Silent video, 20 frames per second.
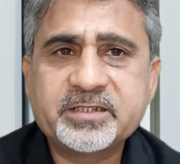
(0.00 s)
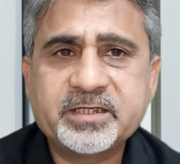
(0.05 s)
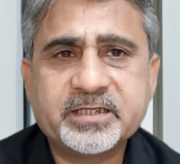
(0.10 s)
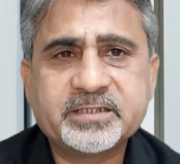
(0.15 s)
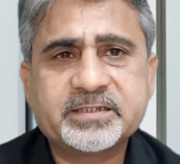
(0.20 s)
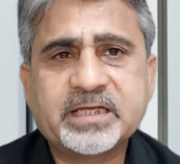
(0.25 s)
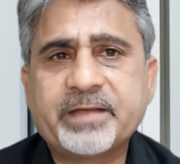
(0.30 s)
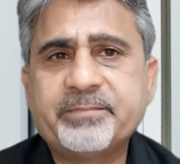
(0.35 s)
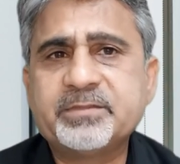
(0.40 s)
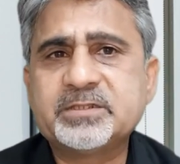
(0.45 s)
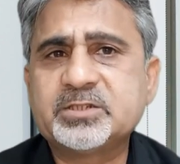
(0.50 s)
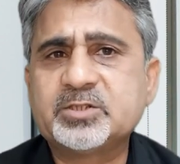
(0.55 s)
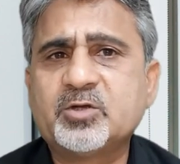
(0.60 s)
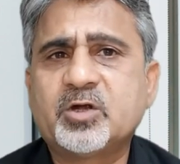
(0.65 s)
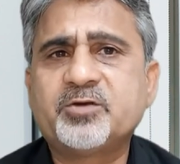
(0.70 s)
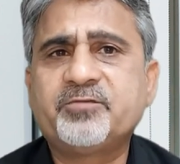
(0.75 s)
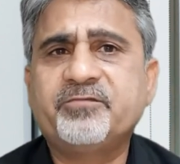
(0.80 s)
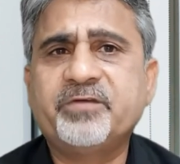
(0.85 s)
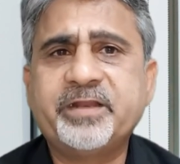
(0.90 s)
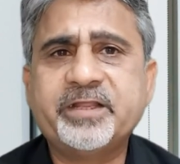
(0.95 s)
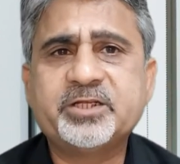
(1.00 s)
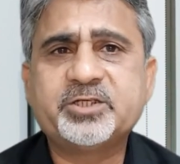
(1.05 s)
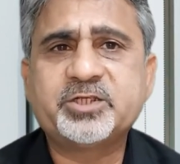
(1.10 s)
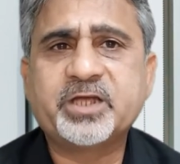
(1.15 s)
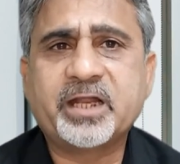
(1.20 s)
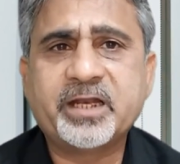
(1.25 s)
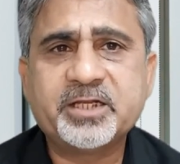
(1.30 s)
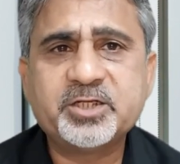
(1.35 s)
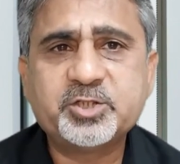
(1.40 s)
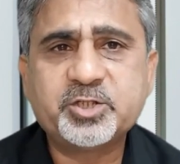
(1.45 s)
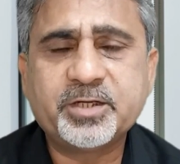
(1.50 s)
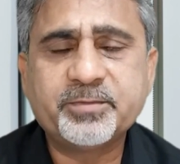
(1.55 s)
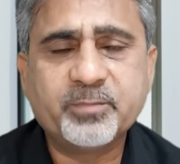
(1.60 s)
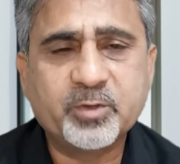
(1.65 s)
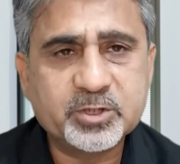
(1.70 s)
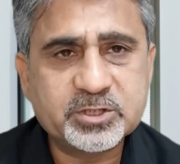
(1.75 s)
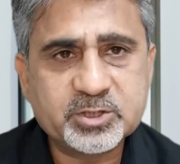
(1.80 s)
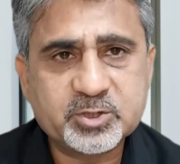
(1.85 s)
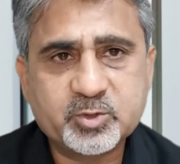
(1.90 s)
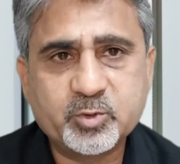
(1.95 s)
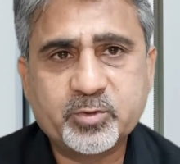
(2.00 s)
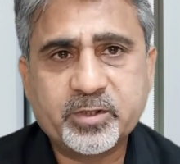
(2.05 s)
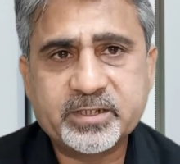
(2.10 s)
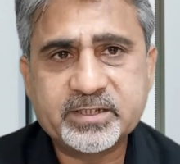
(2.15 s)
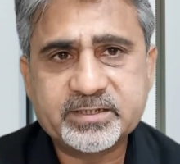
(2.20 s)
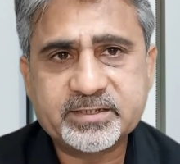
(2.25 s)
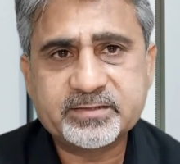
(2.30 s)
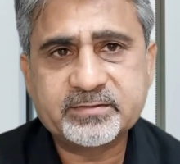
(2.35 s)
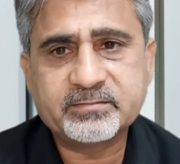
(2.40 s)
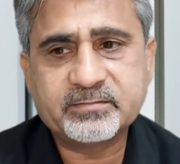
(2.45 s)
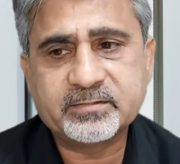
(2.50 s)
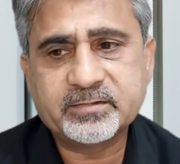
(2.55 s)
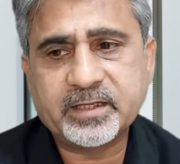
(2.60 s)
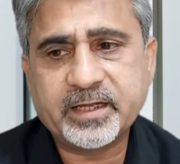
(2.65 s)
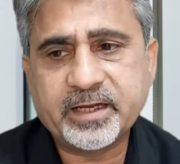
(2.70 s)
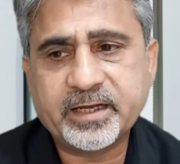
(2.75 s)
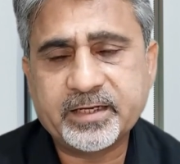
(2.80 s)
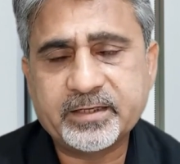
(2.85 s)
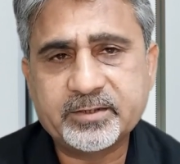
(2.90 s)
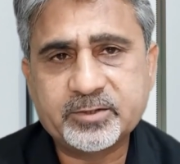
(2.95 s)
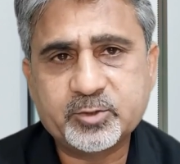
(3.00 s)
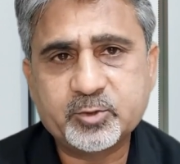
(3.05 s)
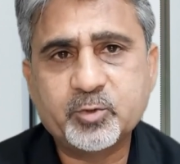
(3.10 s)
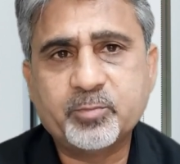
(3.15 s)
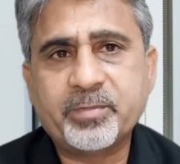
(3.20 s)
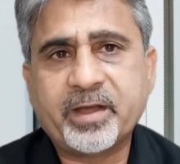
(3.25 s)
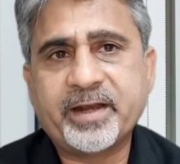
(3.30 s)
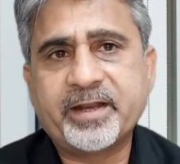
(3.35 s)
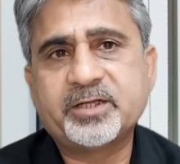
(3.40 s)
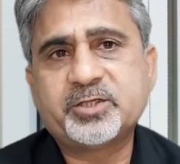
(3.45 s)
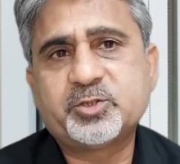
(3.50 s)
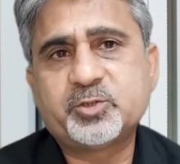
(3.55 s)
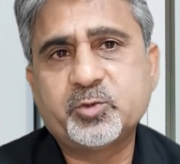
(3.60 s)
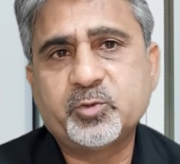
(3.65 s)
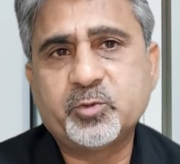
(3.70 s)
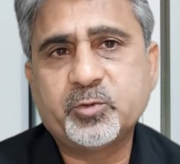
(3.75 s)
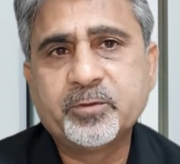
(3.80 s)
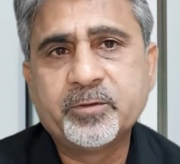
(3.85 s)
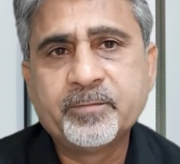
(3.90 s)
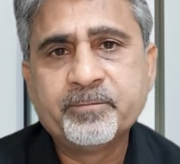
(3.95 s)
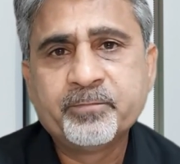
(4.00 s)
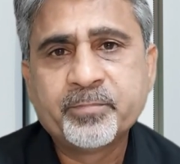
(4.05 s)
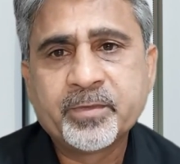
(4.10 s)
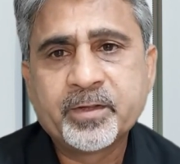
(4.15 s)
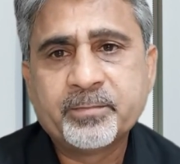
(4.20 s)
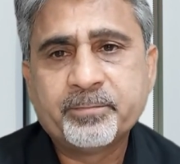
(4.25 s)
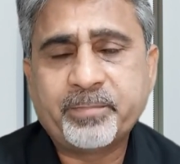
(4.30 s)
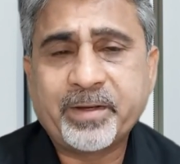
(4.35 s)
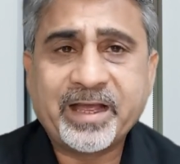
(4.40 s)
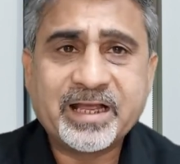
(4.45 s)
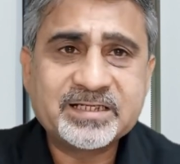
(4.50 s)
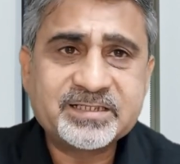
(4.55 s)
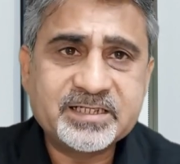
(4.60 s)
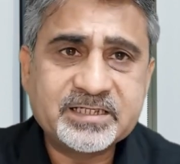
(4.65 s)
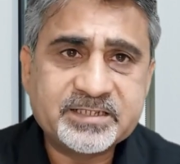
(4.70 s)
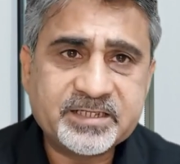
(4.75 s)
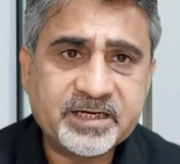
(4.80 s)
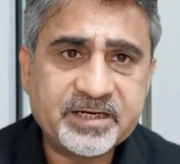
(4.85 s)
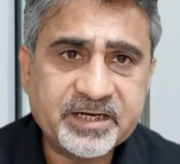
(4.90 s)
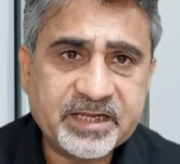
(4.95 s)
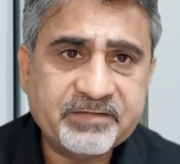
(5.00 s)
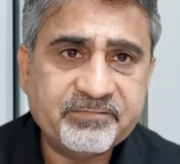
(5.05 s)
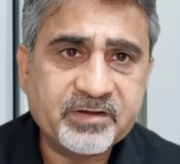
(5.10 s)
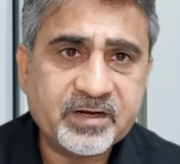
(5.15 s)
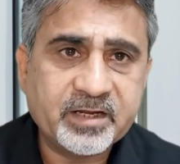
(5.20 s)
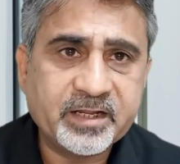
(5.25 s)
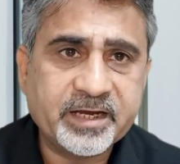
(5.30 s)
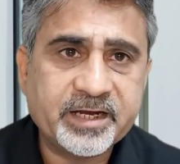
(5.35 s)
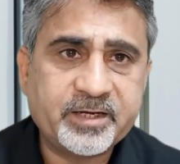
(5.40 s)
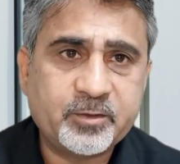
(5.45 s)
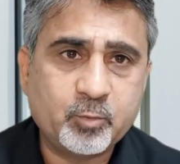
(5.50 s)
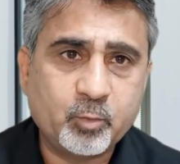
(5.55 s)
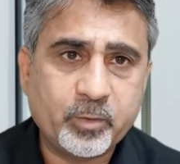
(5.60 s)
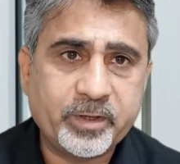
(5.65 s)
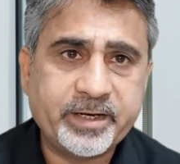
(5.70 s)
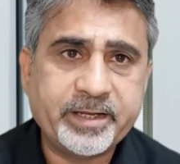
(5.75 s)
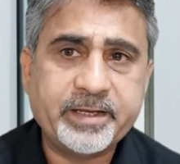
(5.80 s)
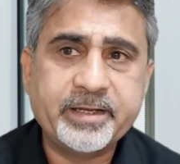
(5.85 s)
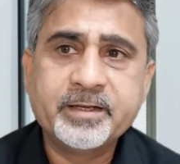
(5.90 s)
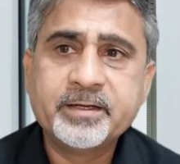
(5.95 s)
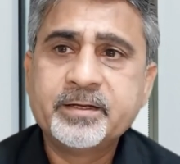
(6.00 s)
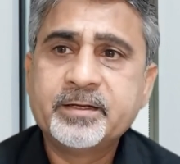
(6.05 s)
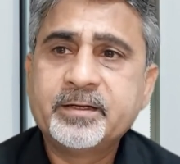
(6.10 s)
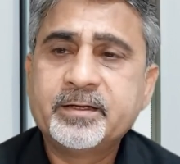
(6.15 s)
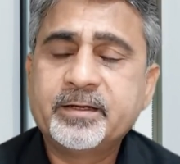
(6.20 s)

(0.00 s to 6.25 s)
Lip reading: Exam is not very challenging. Most students, they do manage to pass it and even get very,